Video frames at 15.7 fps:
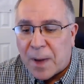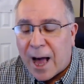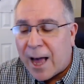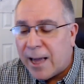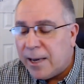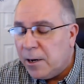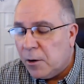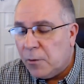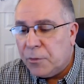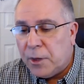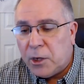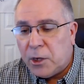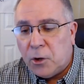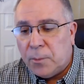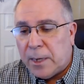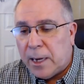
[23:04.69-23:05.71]
I don't
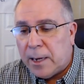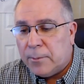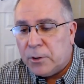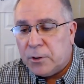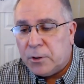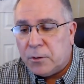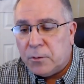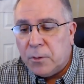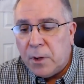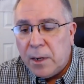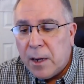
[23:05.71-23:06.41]
think you'll be able to.